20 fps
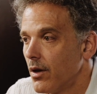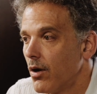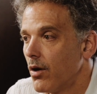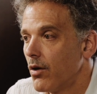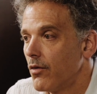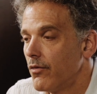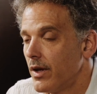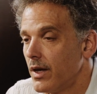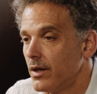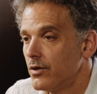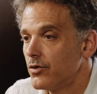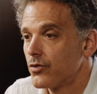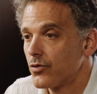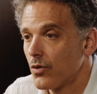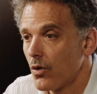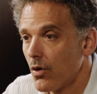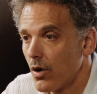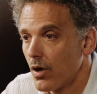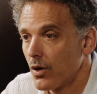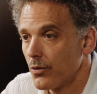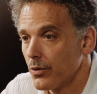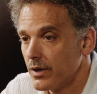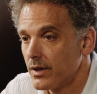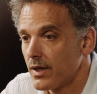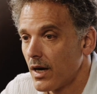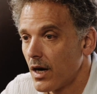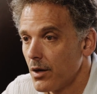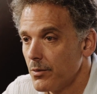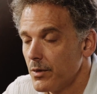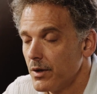of a strong
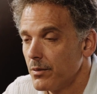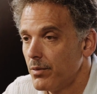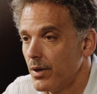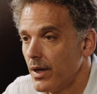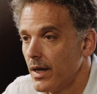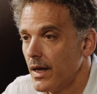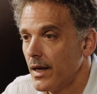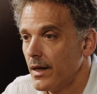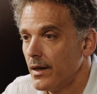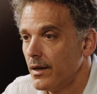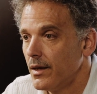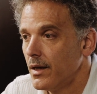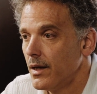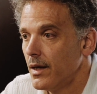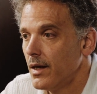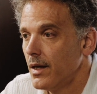retirement plan